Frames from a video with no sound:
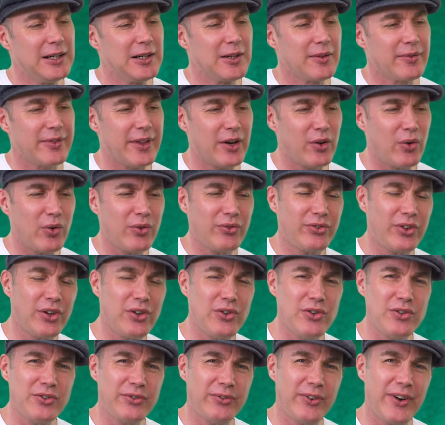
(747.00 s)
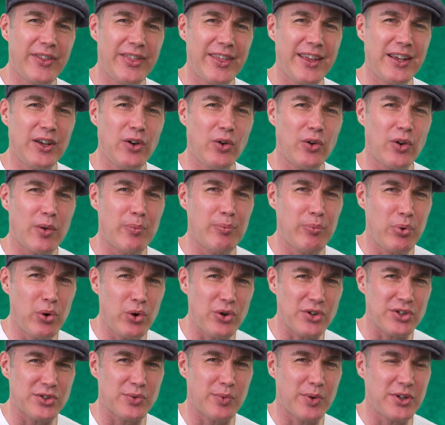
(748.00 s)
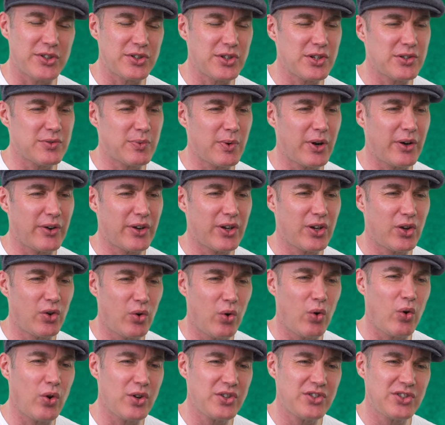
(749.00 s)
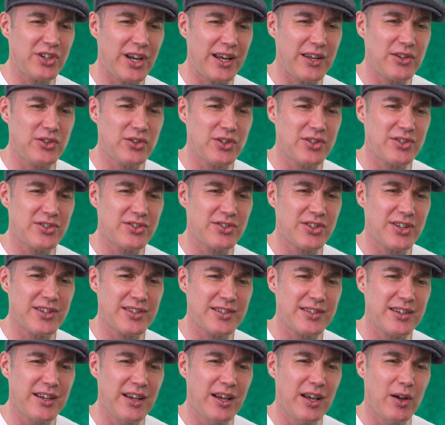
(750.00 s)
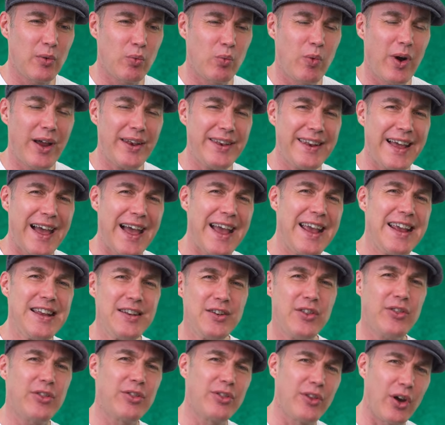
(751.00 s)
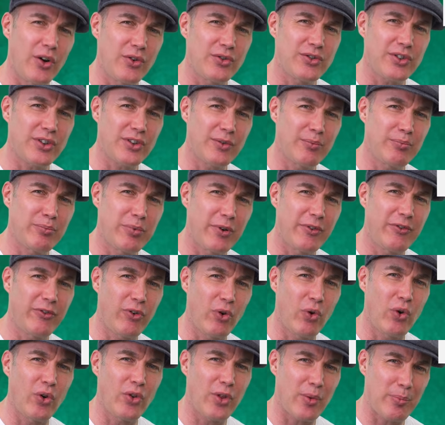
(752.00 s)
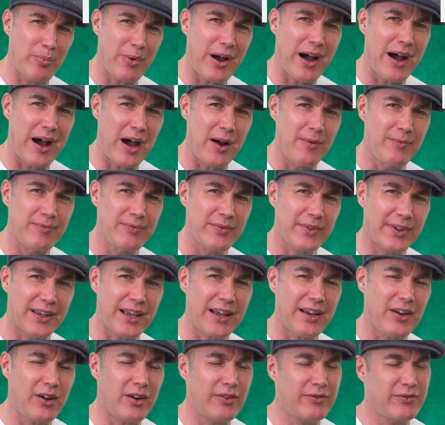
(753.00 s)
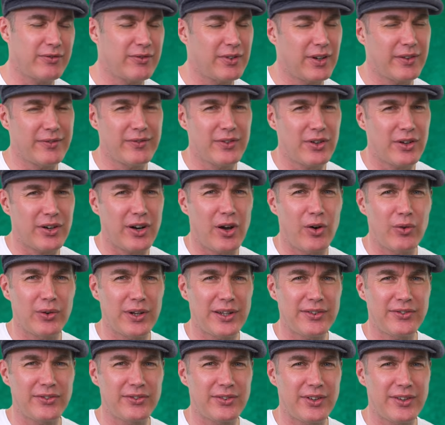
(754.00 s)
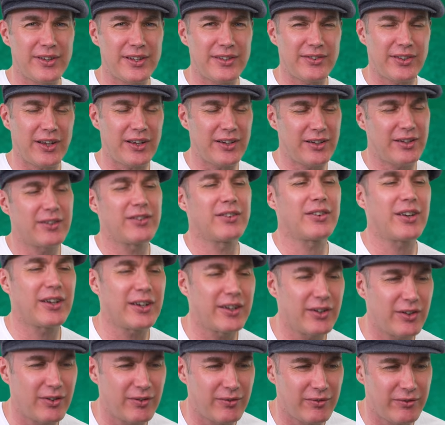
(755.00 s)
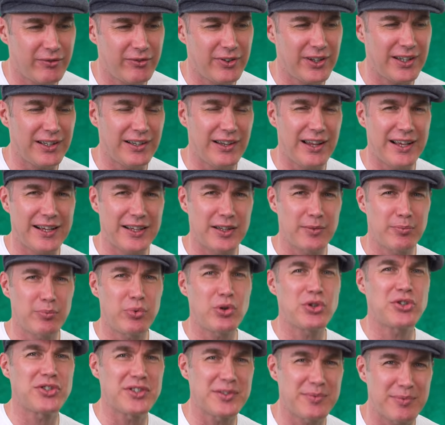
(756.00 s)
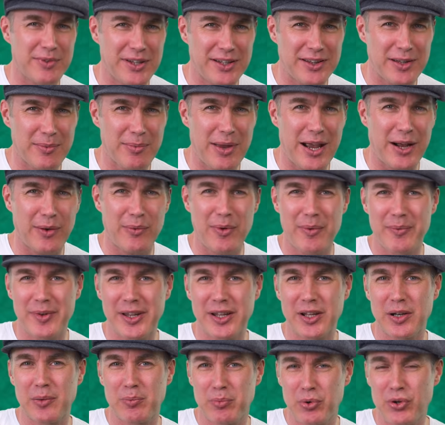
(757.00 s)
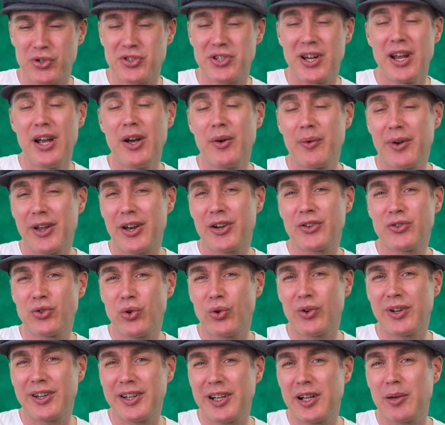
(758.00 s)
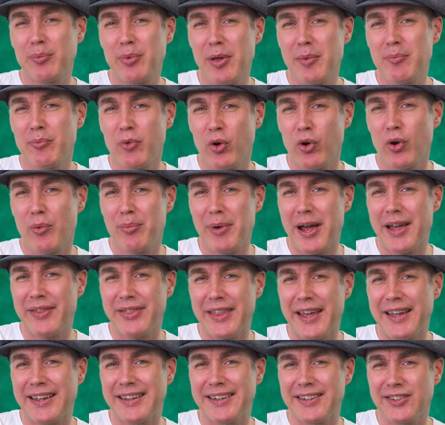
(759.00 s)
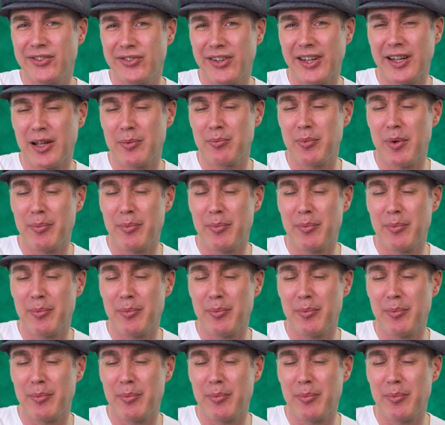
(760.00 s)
They're also used for a thing called a push, which is where a chord changes just one eighth note before the bar. Okay, I've, I've got whole lessons on this. I kind of feel like it pushes me in the back when we get a push. We're going to talk a little bit more about that in a second.